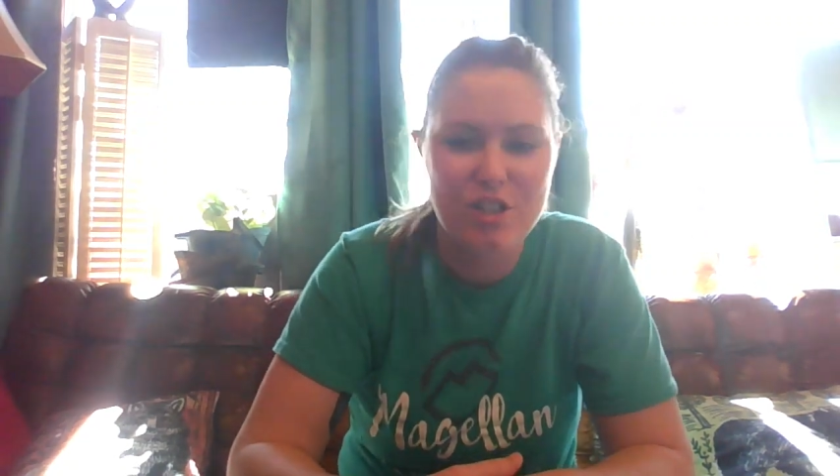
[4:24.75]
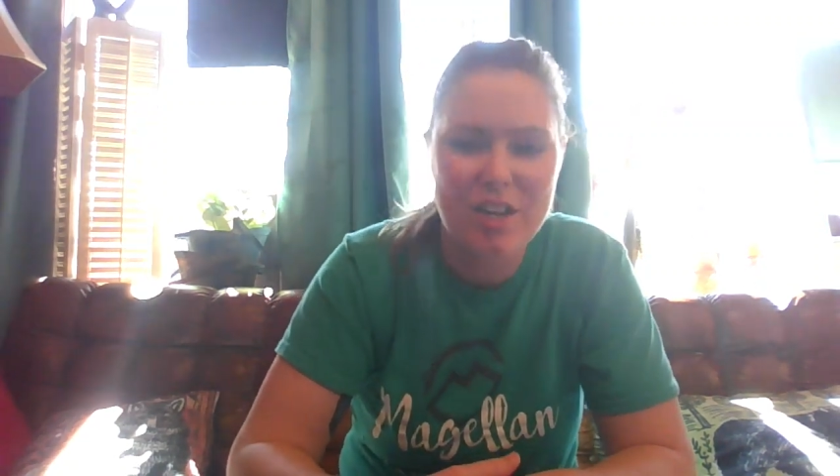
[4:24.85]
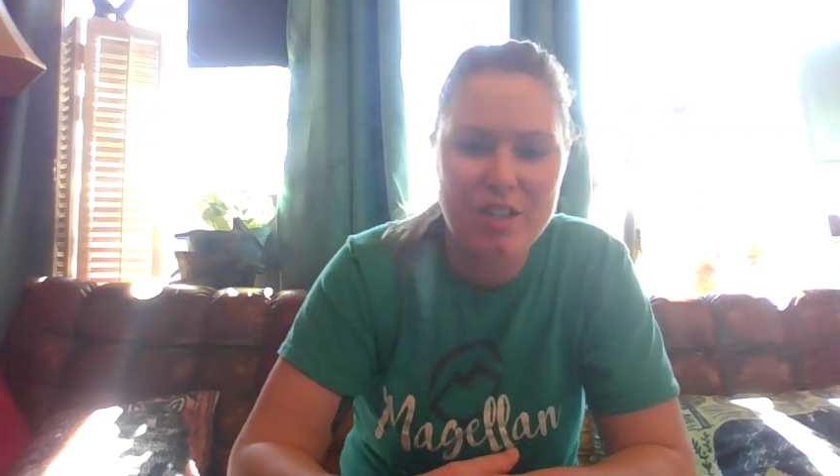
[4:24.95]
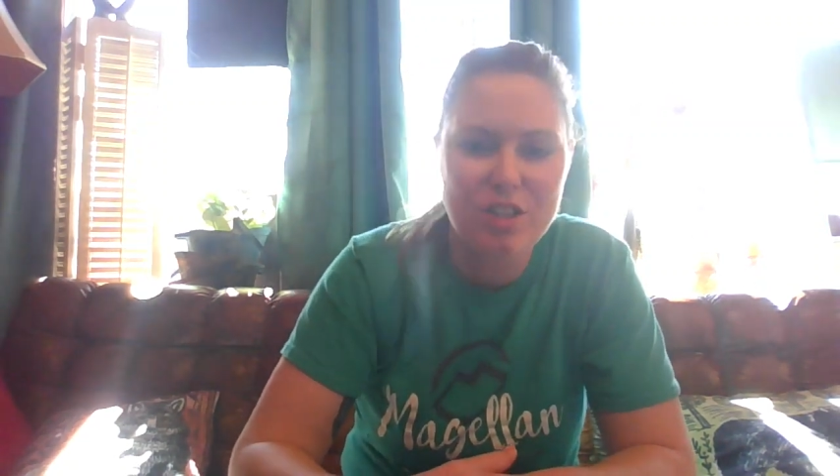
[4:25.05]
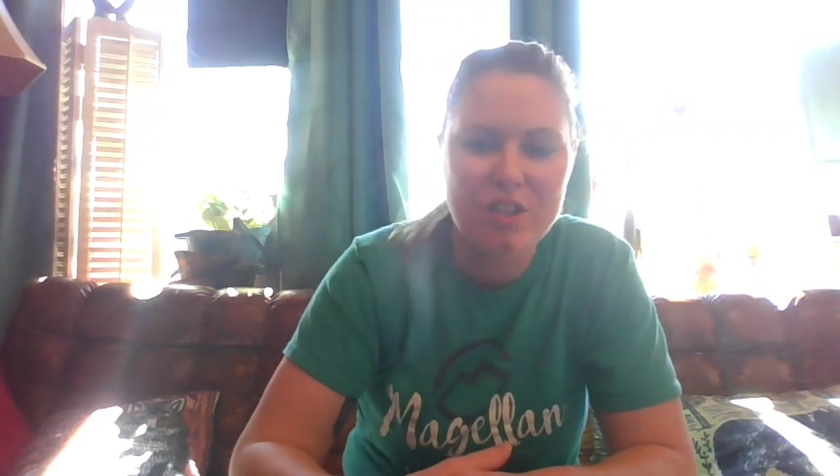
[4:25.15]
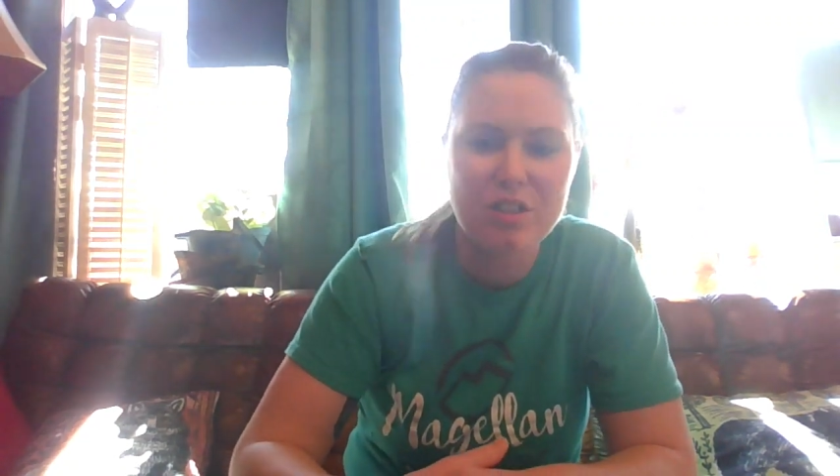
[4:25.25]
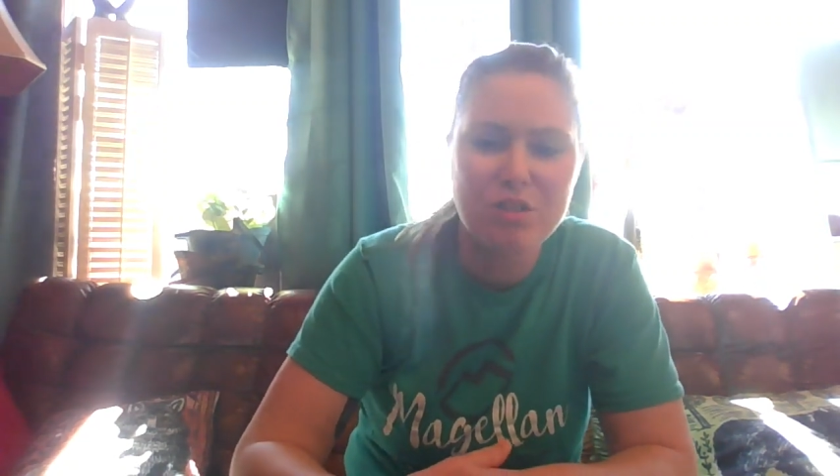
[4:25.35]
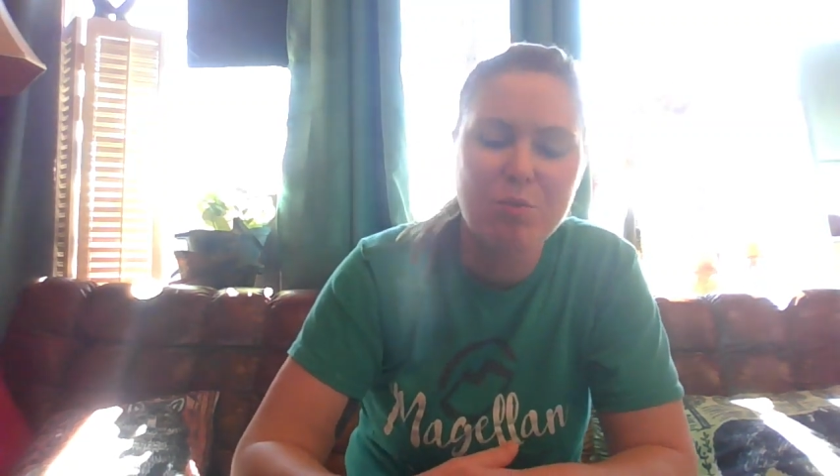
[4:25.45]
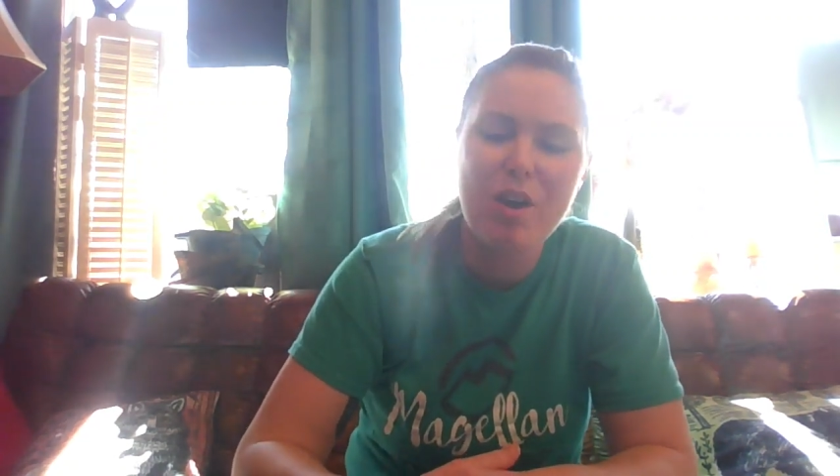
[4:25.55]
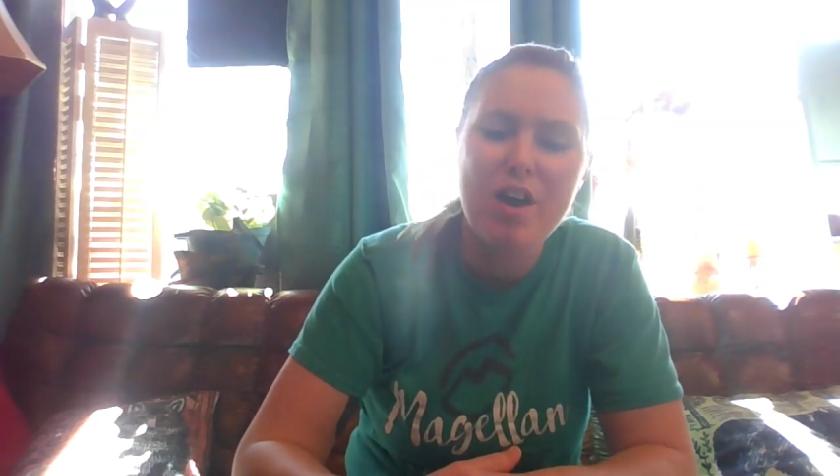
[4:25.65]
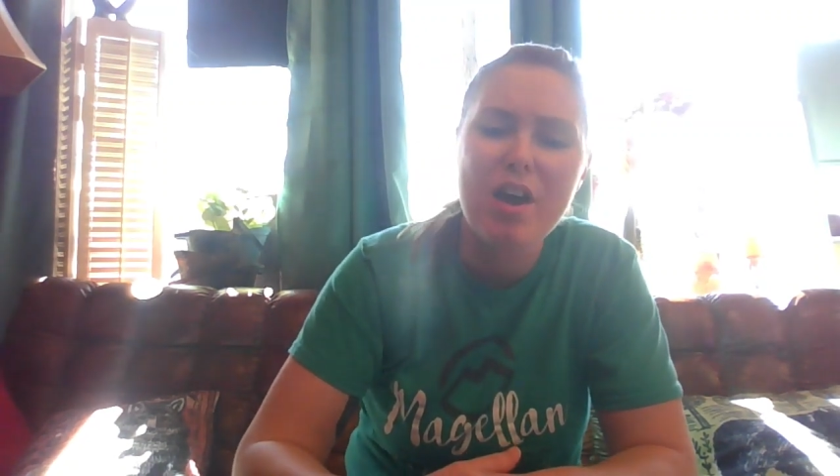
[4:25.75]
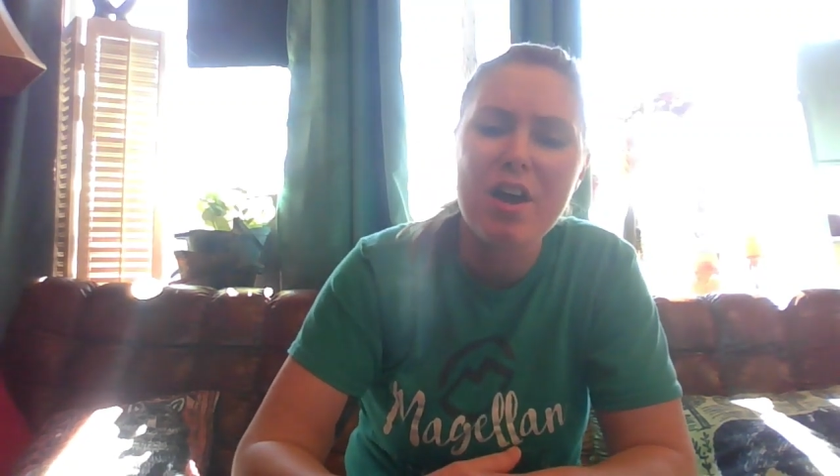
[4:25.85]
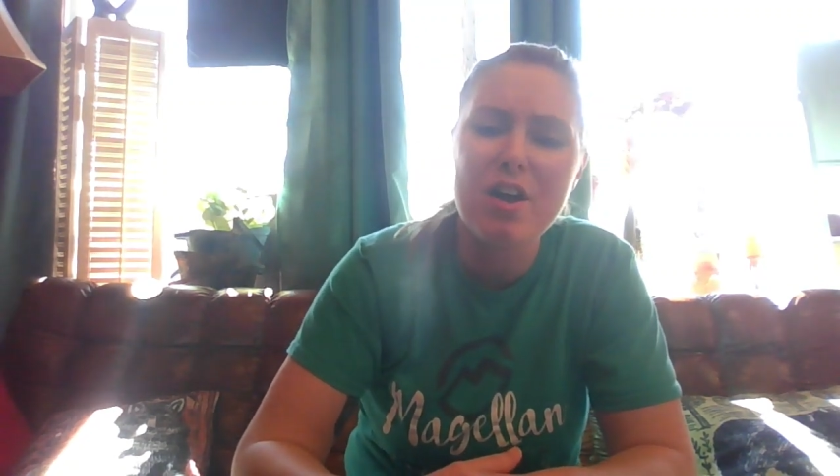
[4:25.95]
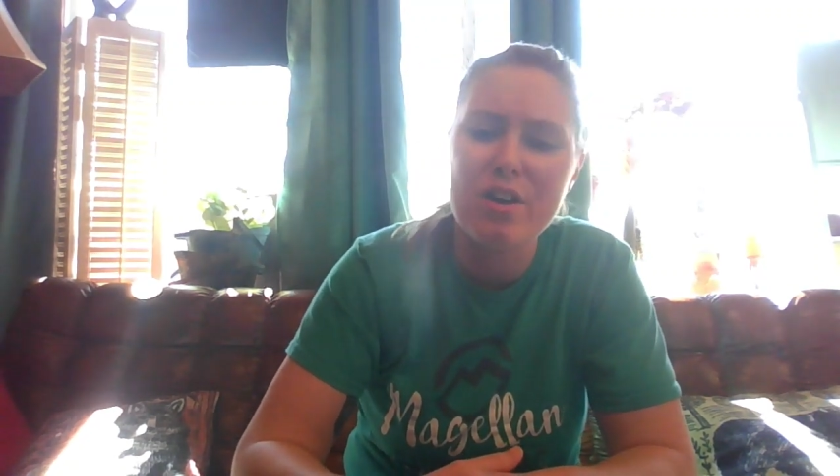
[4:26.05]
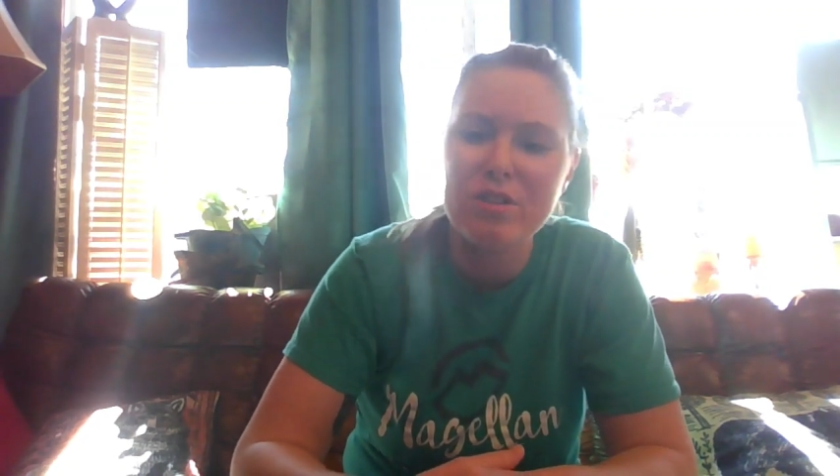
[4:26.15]
changing this
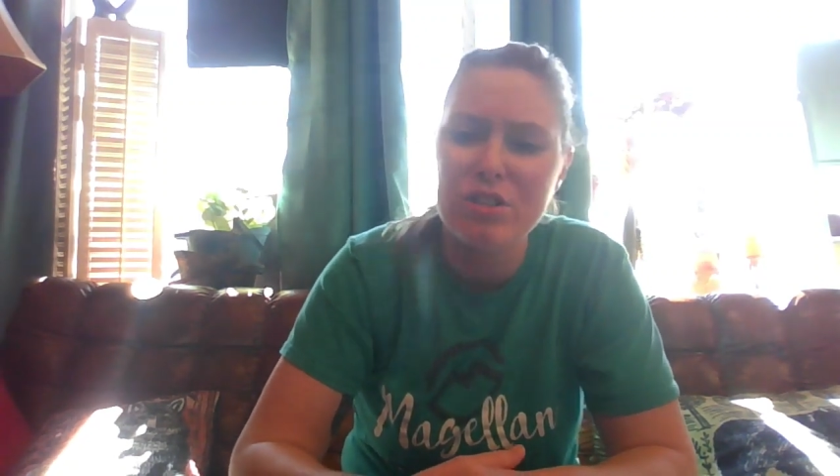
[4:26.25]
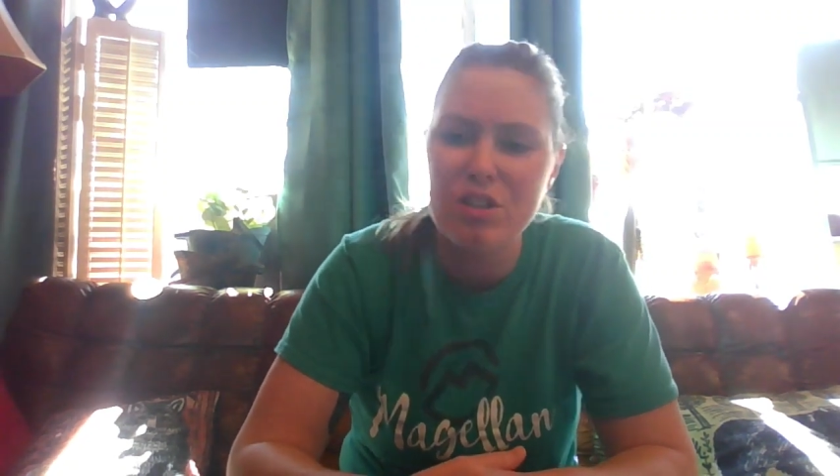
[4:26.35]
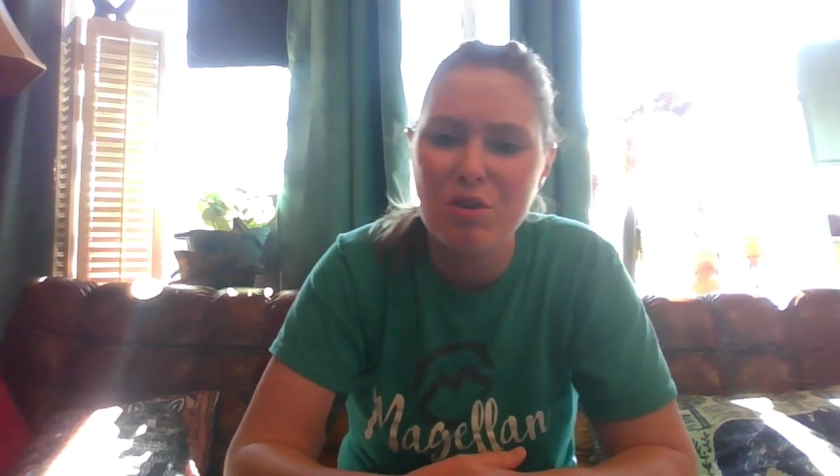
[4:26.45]
world